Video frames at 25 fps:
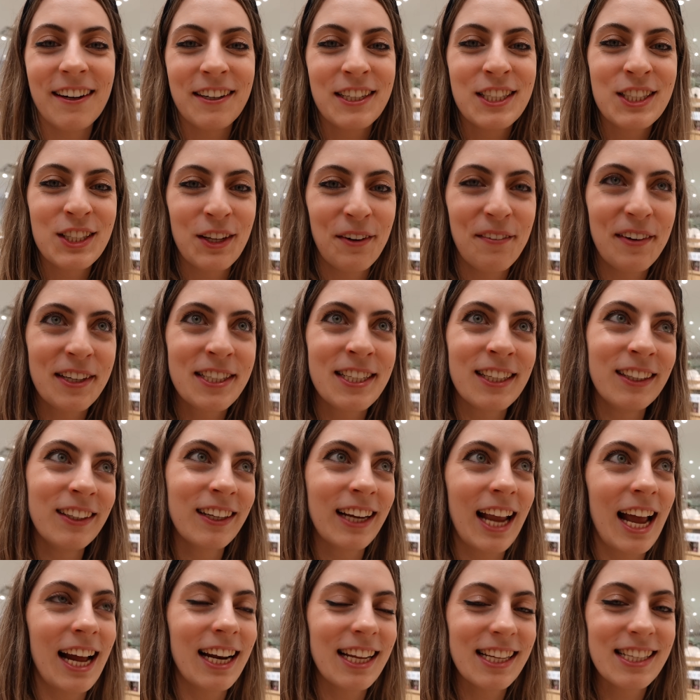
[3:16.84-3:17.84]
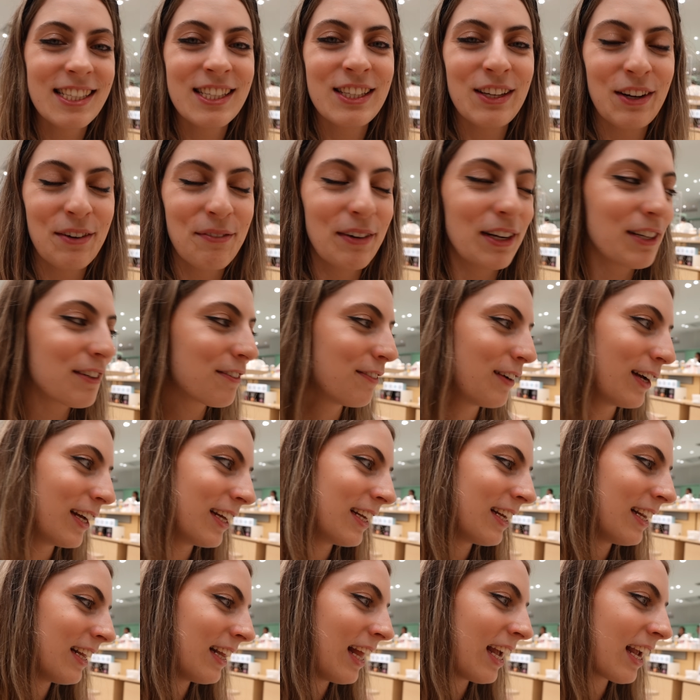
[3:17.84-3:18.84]
is so much to look at, it's so much
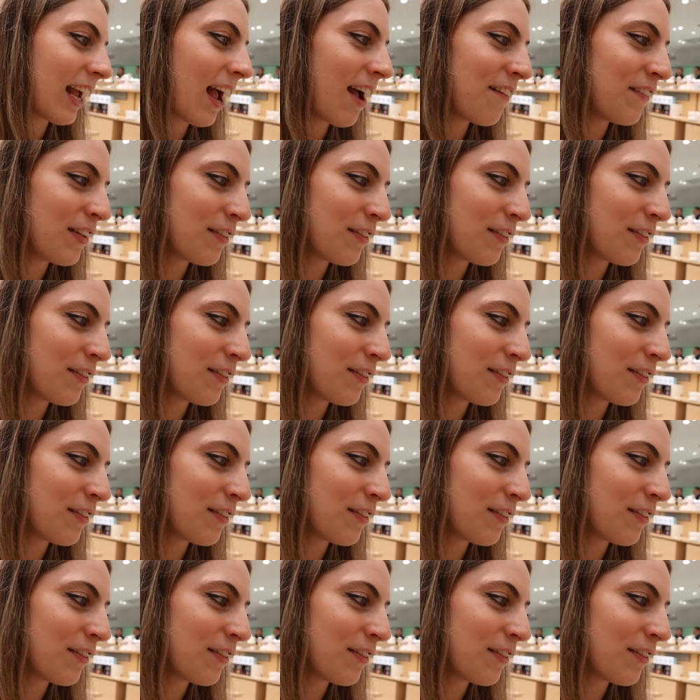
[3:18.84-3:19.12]
fun. Like I've